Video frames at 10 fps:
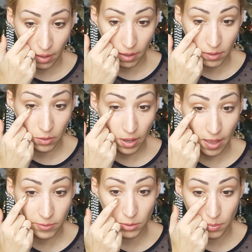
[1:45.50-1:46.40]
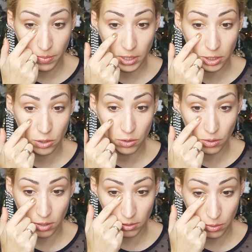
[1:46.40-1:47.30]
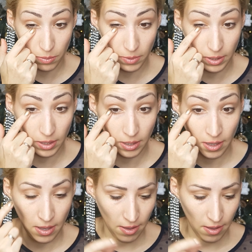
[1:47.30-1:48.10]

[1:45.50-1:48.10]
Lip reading: And you have to be sure to be